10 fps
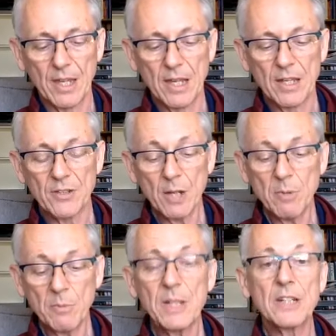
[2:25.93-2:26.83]

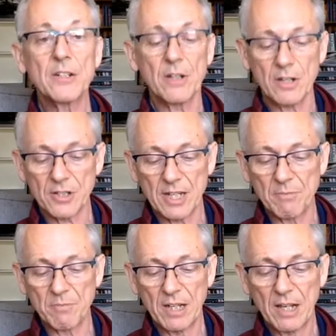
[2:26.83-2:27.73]
Simon Peter asked
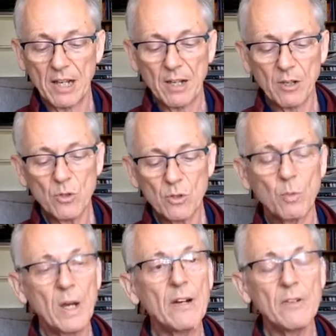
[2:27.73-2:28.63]
him, Lord,
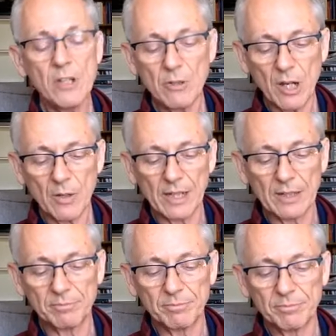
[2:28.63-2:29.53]
where are you
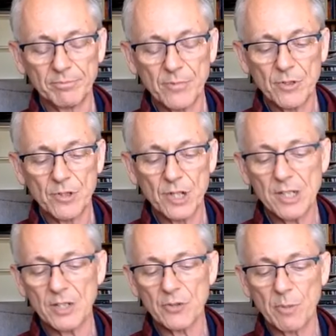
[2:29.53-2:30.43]
going?
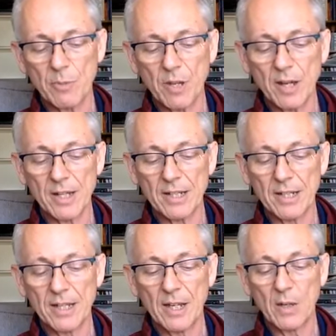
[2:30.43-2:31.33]
Jesus replied,
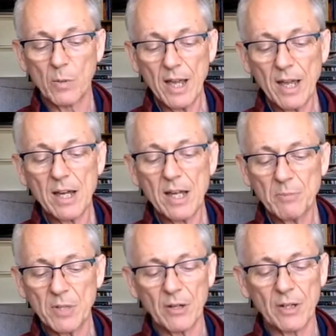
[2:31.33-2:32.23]
Where I am
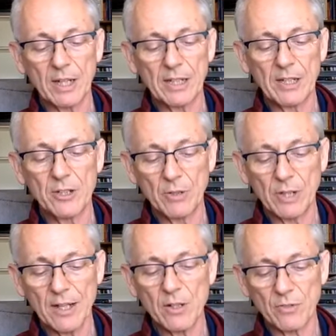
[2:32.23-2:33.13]
going, you
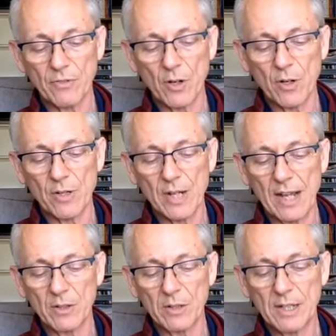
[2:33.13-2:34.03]
cannot follow
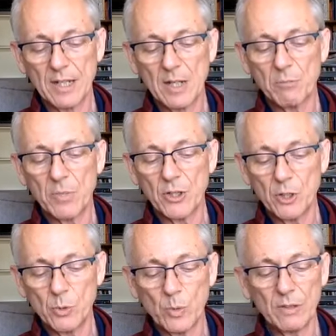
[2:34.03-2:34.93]
now, but
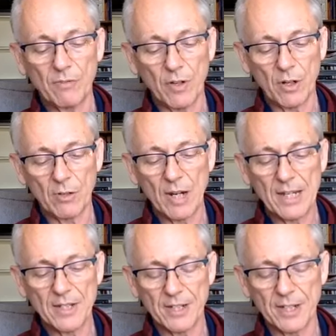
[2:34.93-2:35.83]
you will follow
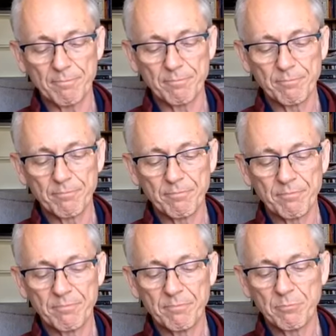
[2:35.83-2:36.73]
later.
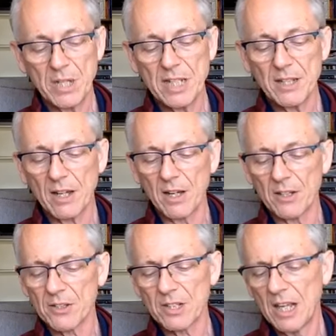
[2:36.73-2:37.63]
Peter
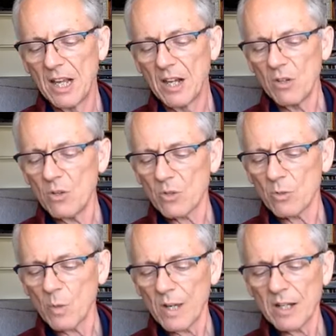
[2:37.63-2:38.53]
asked, Lord,
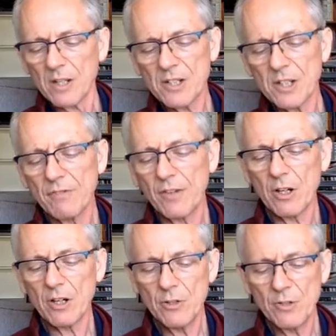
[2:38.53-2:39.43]
why can't I follow
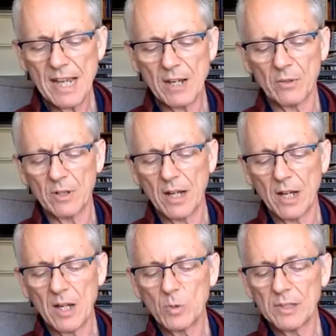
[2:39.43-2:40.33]
you now? I
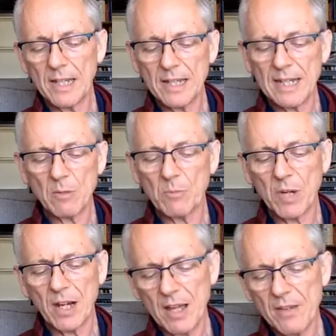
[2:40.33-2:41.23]
will lay down my
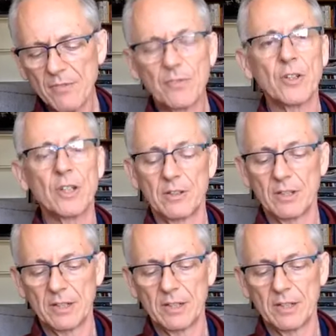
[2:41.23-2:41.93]
life for you.